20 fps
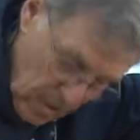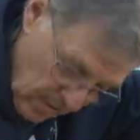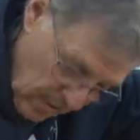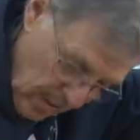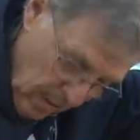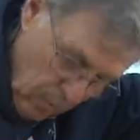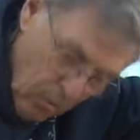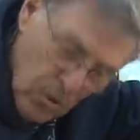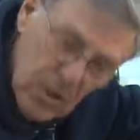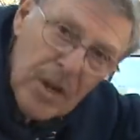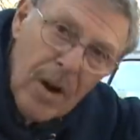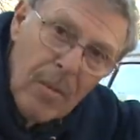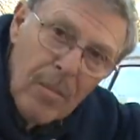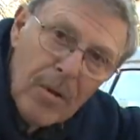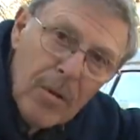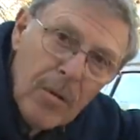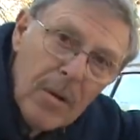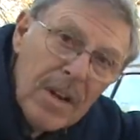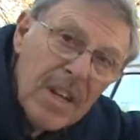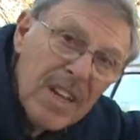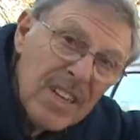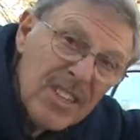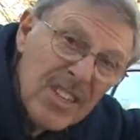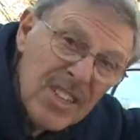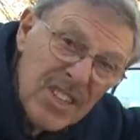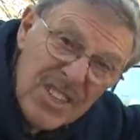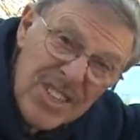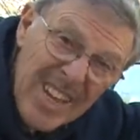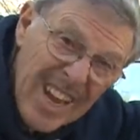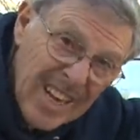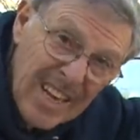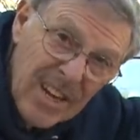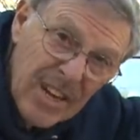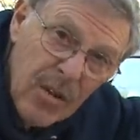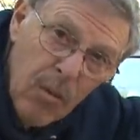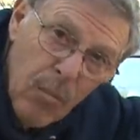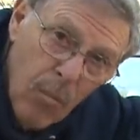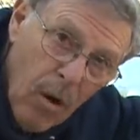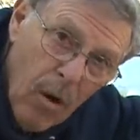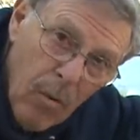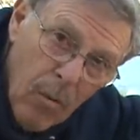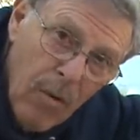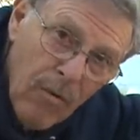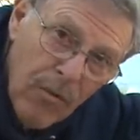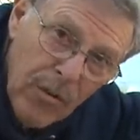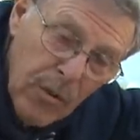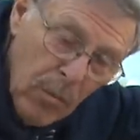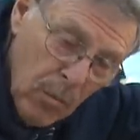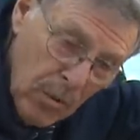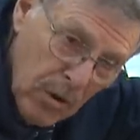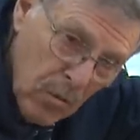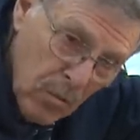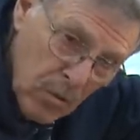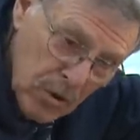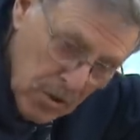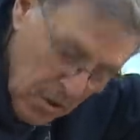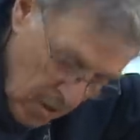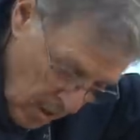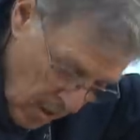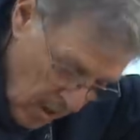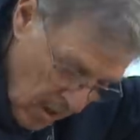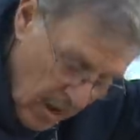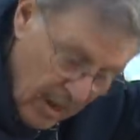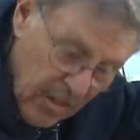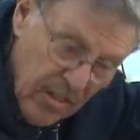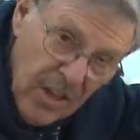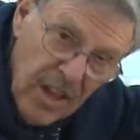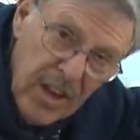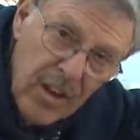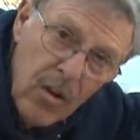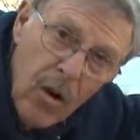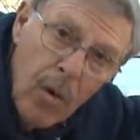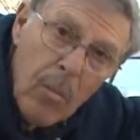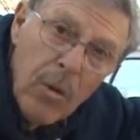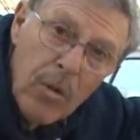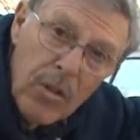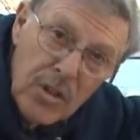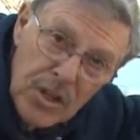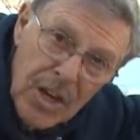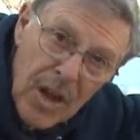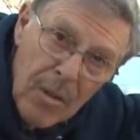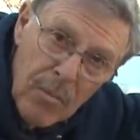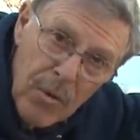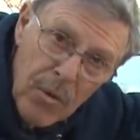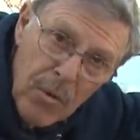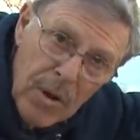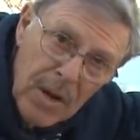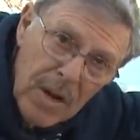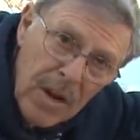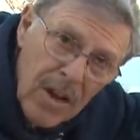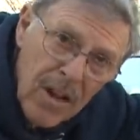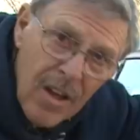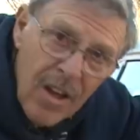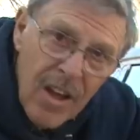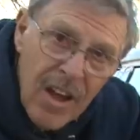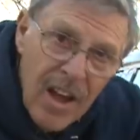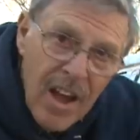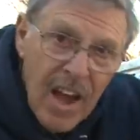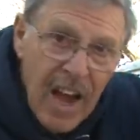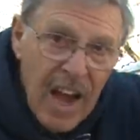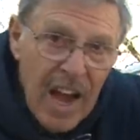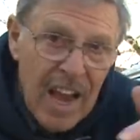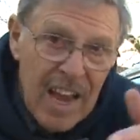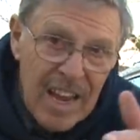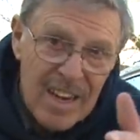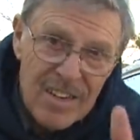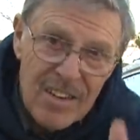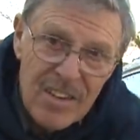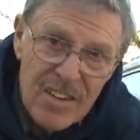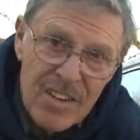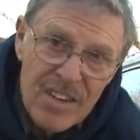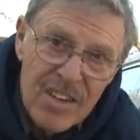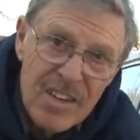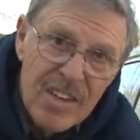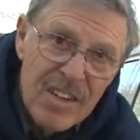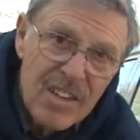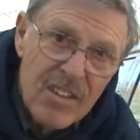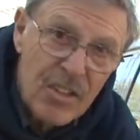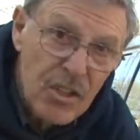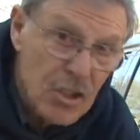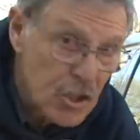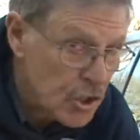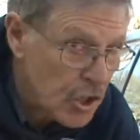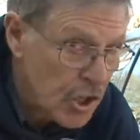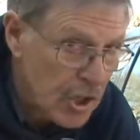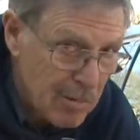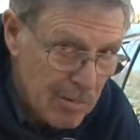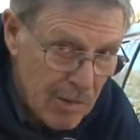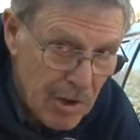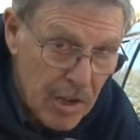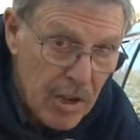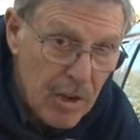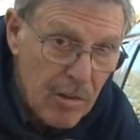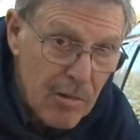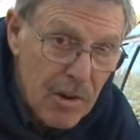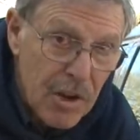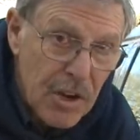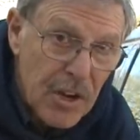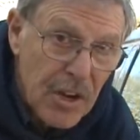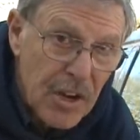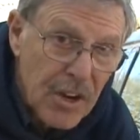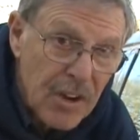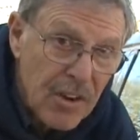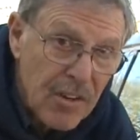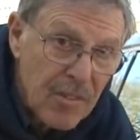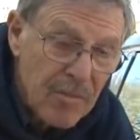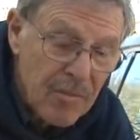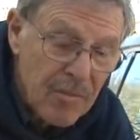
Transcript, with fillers: That wash up liquid is exactly what I want for the wheels. And then I put the shampoo in, and the secret ingredient.